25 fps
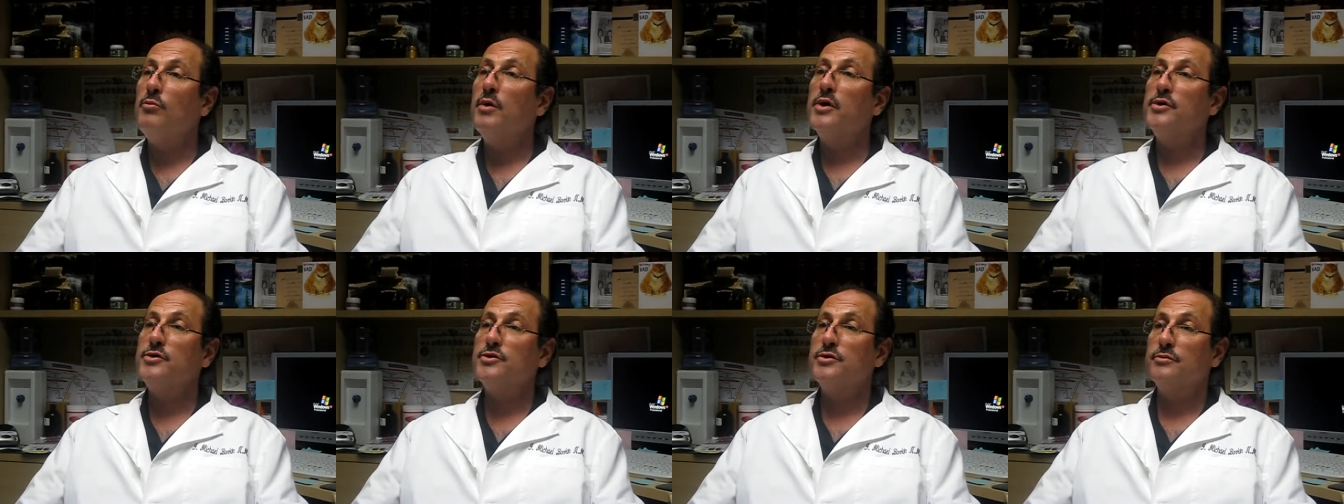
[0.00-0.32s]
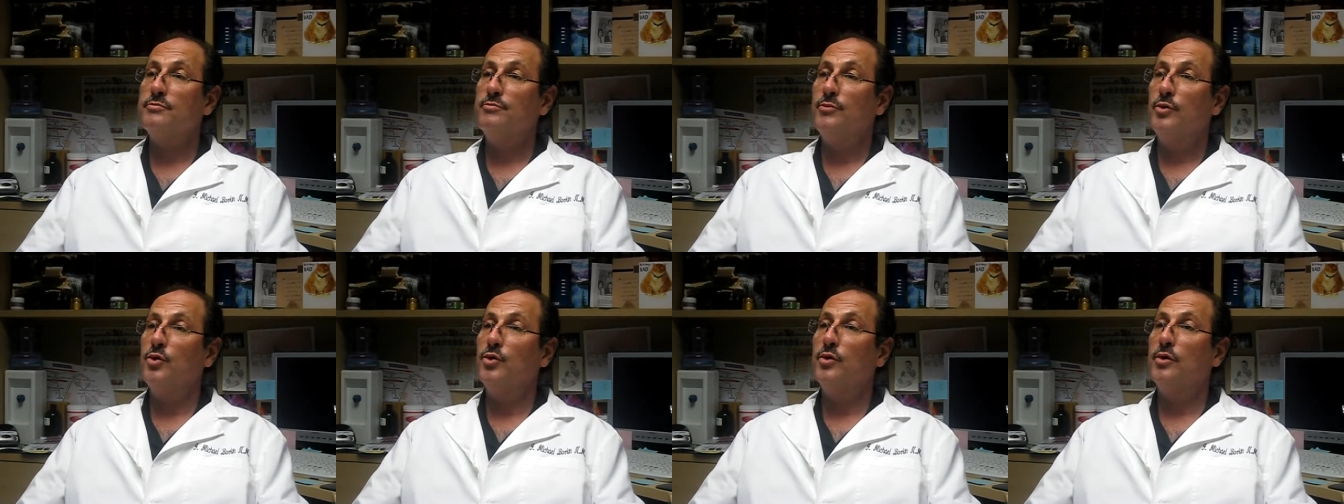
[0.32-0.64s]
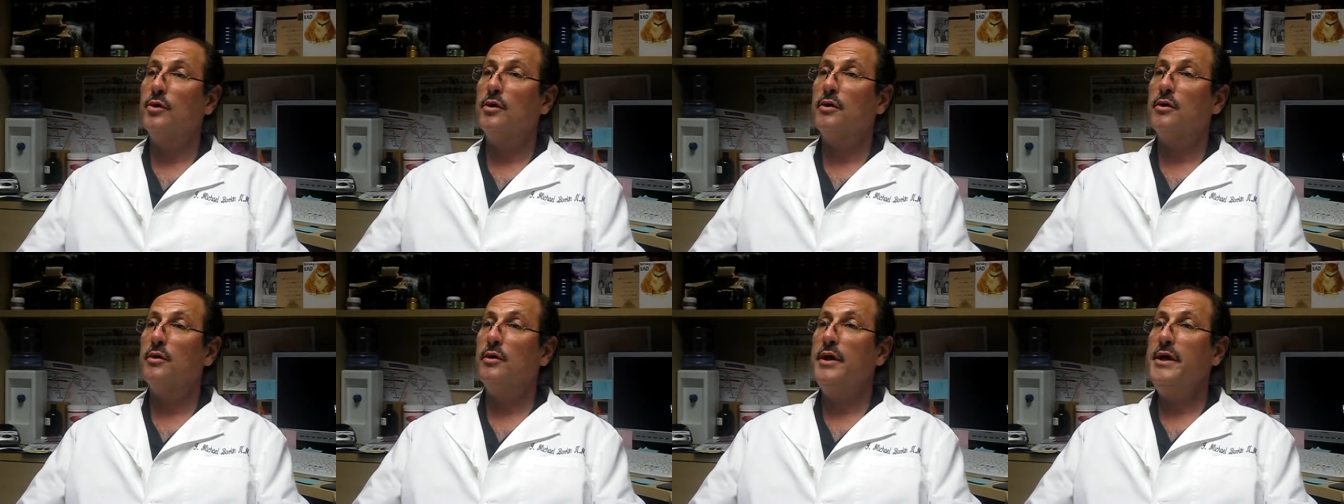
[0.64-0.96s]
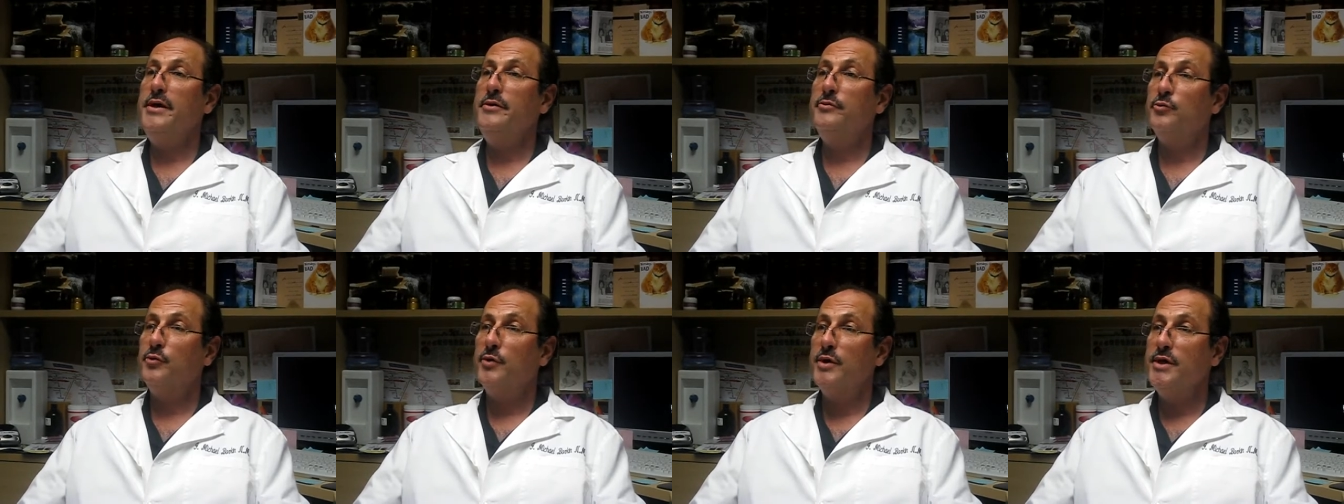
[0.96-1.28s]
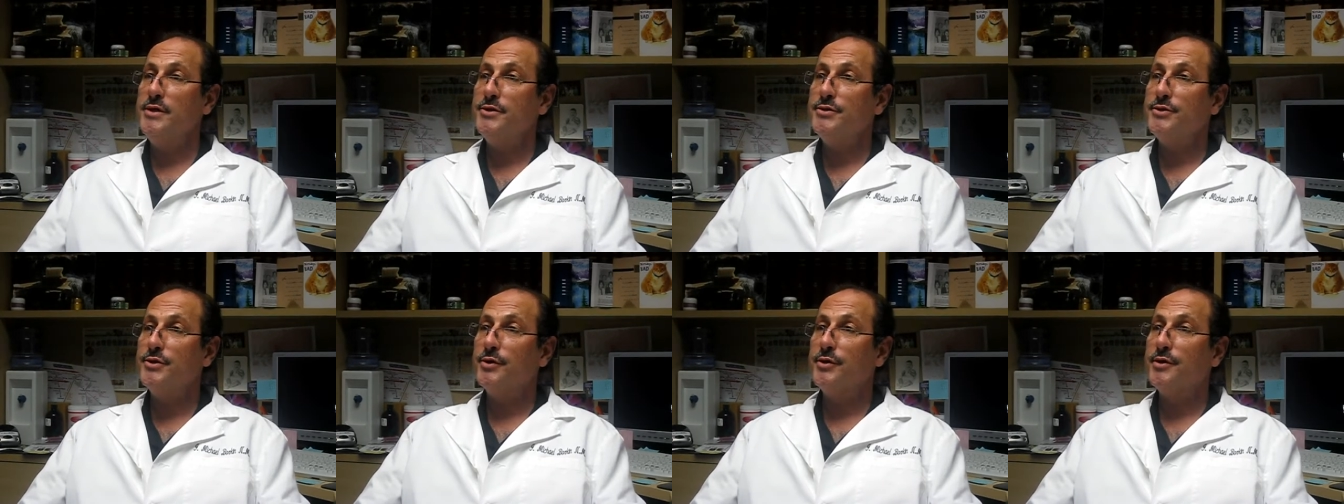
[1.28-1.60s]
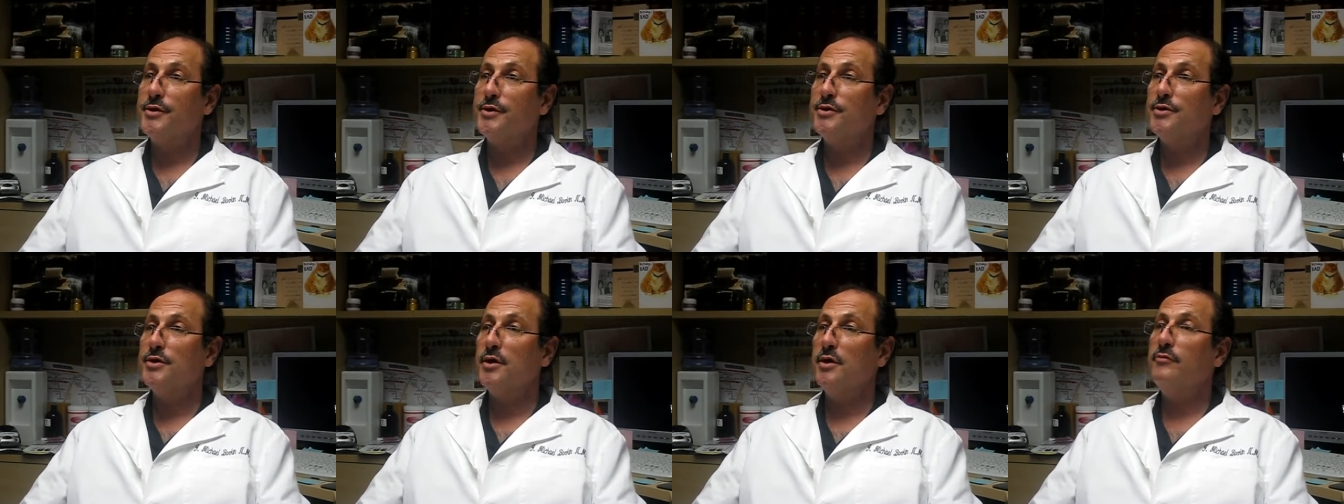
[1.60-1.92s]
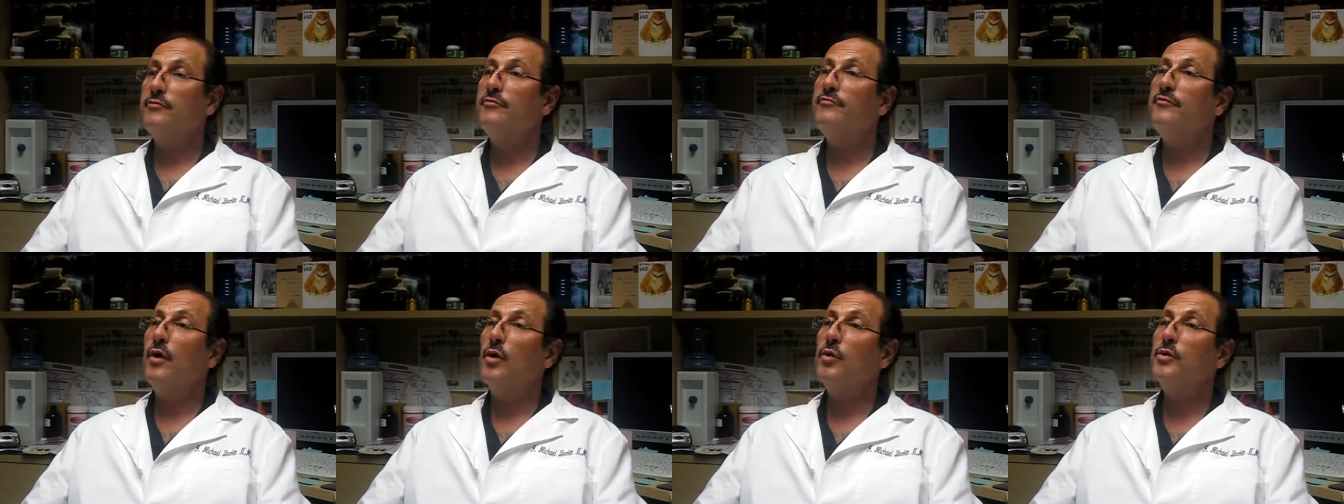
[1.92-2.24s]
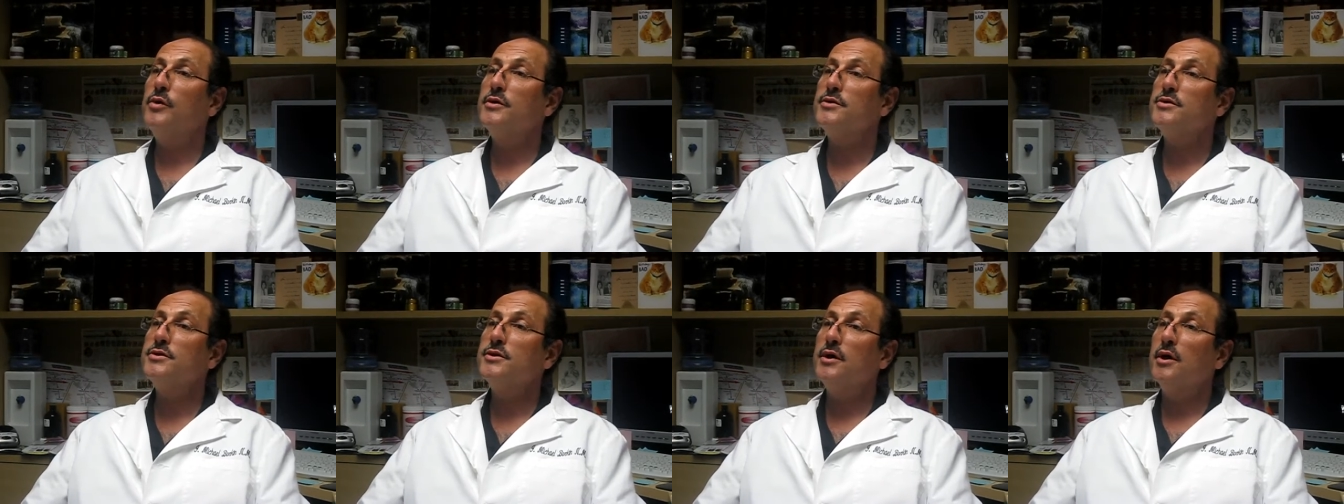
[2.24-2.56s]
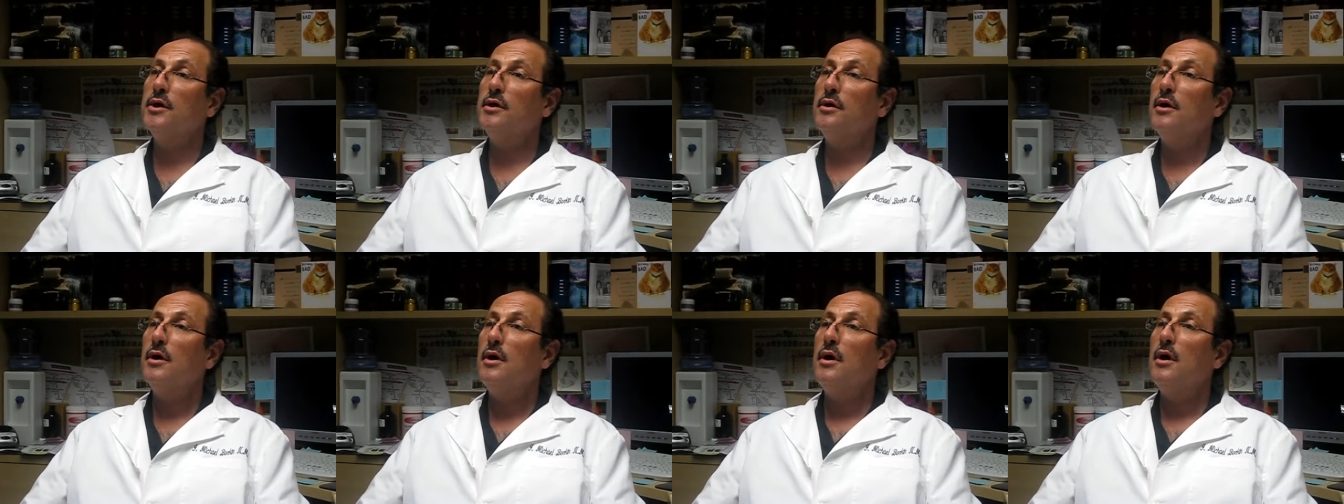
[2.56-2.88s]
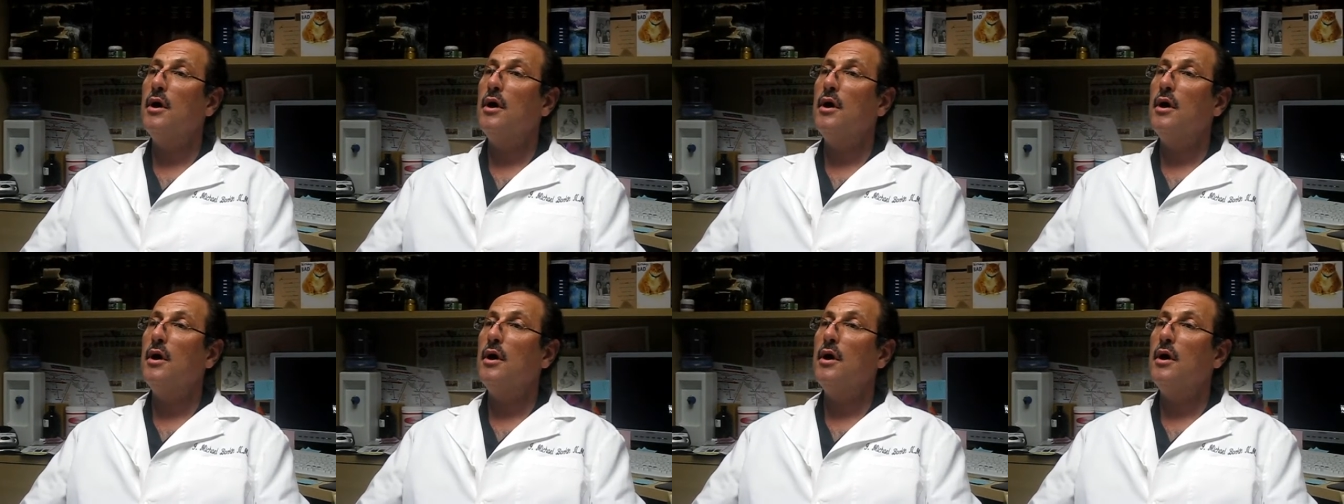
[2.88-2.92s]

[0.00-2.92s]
much more in research and focusing